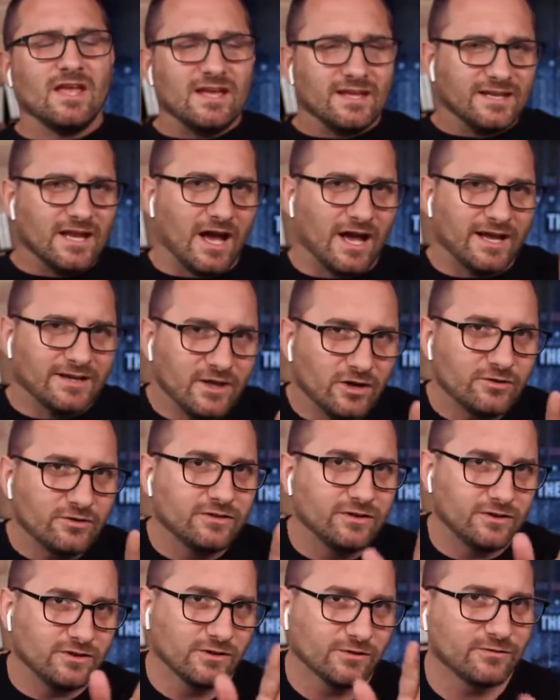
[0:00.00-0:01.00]
Now, I know
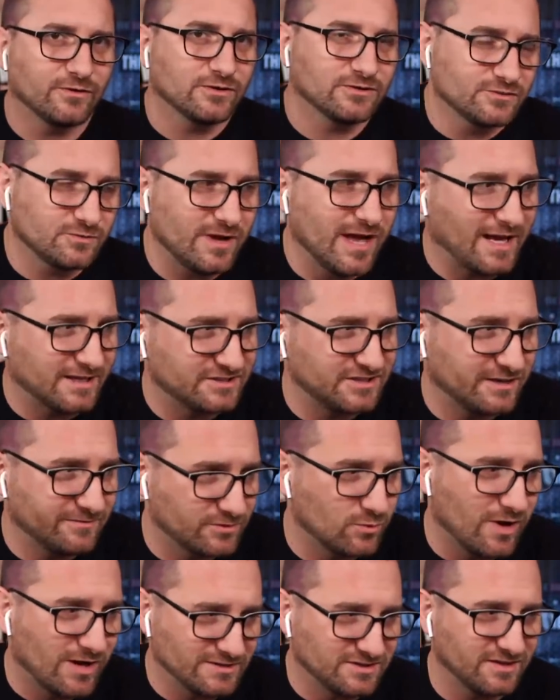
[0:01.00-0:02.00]
that your first reaction after
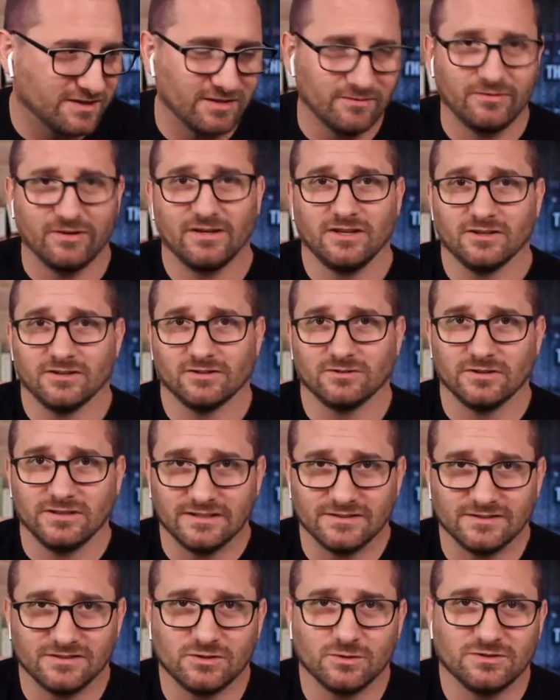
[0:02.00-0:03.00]
watching that video
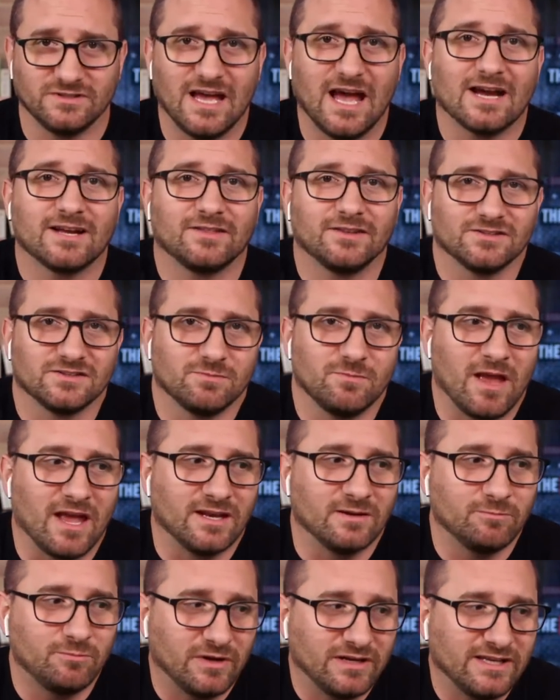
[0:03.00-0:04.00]
is to attack this
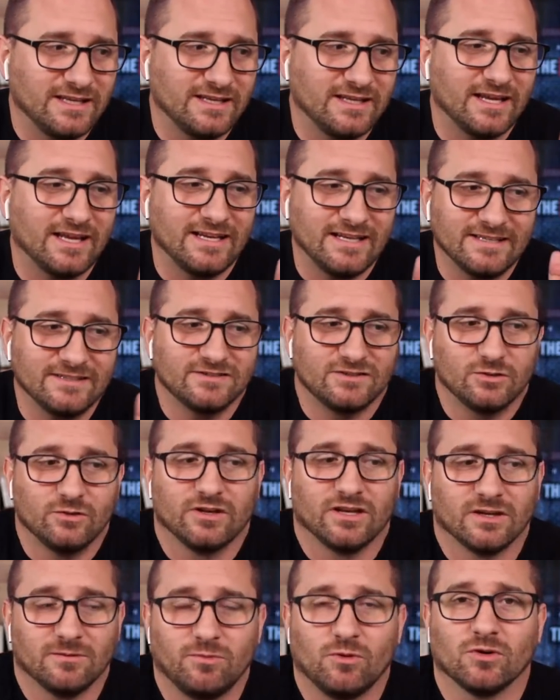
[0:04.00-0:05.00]
man, but he is
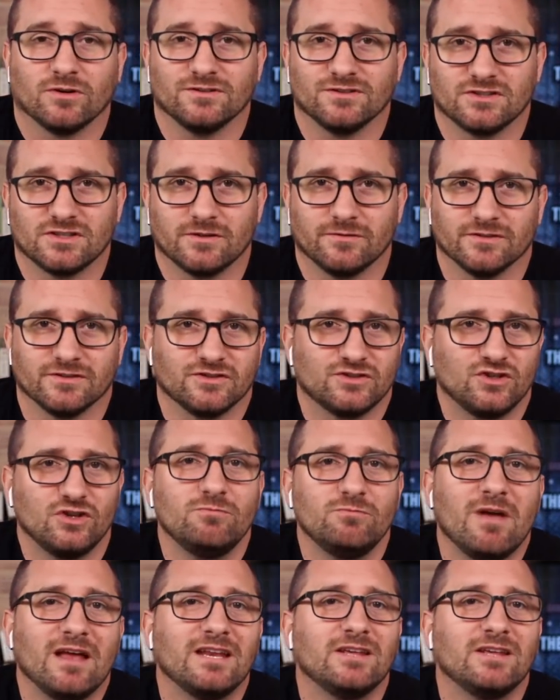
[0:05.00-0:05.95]
doing an important service. Too many